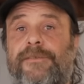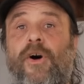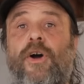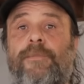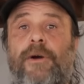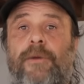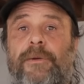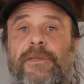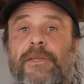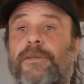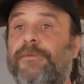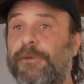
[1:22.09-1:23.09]
For our
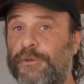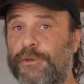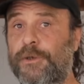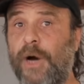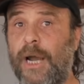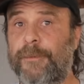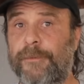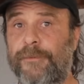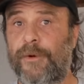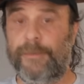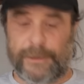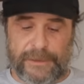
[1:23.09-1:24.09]
purposes, for true high
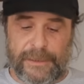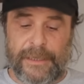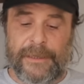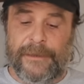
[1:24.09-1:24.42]
performance,